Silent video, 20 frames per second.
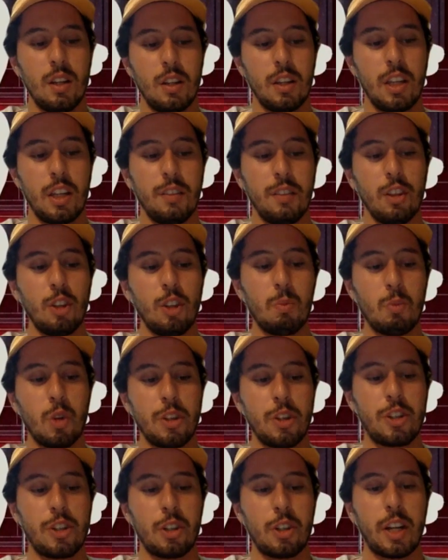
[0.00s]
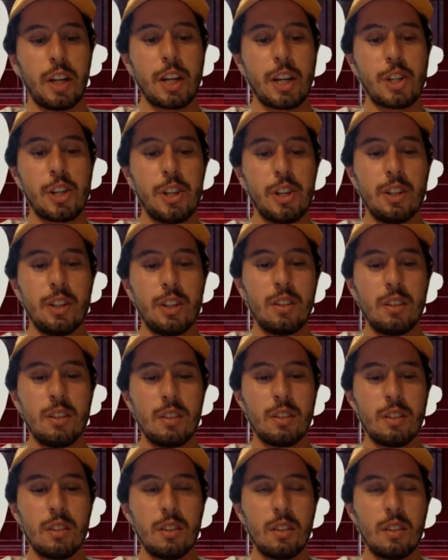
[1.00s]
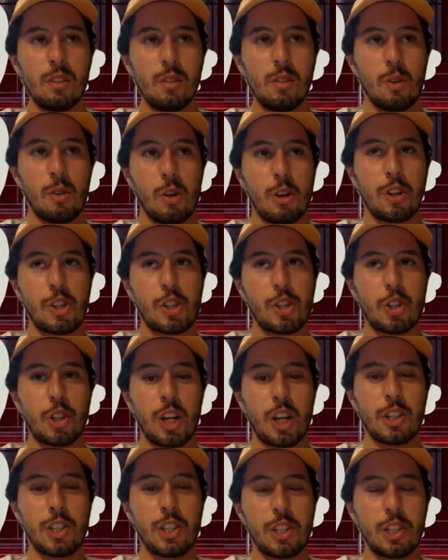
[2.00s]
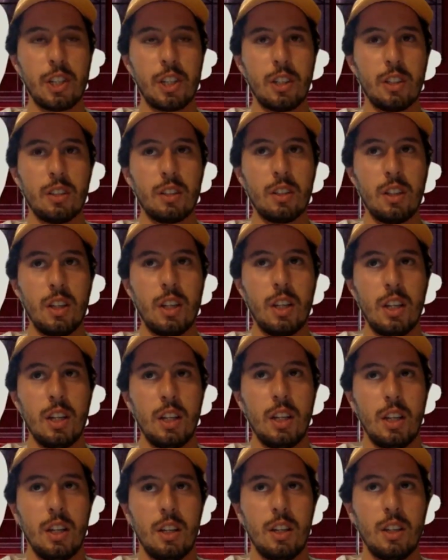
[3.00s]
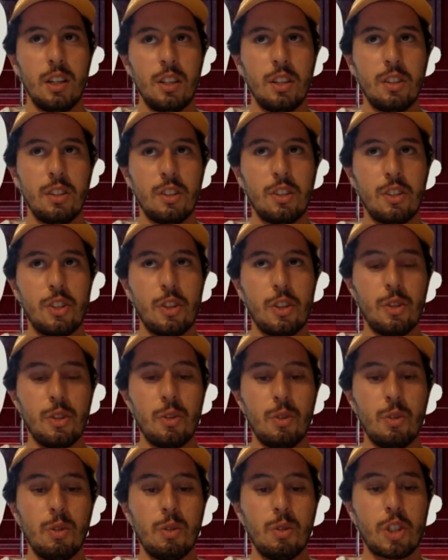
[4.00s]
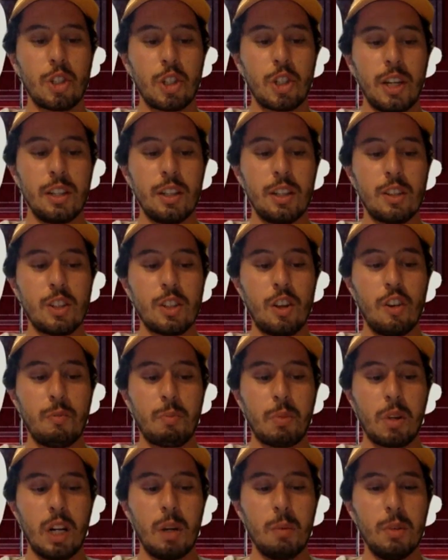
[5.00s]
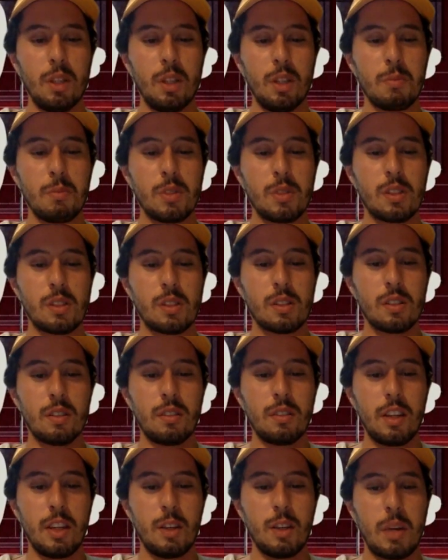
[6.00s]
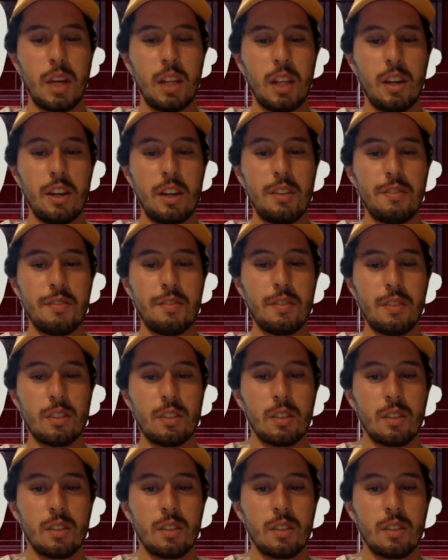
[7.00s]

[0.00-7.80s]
give a little more direction or structure to trying to solve problems in my life.